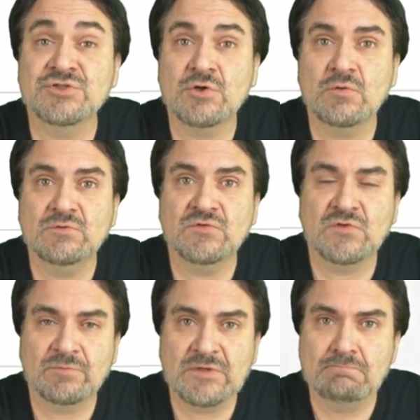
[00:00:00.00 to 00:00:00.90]
show you
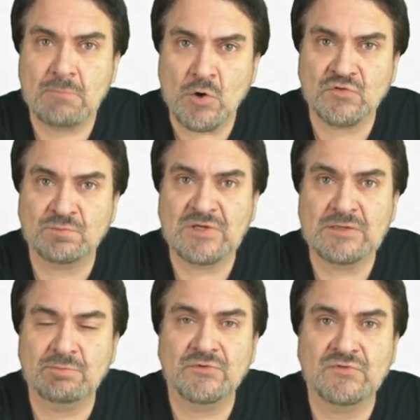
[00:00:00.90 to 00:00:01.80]
something most
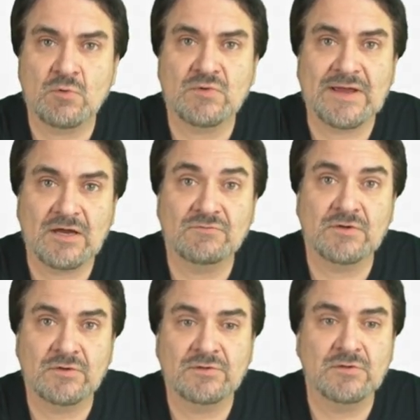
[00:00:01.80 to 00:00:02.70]
people don't have
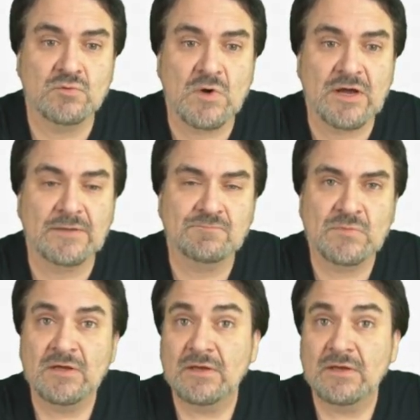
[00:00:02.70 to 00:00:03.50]
a clue on.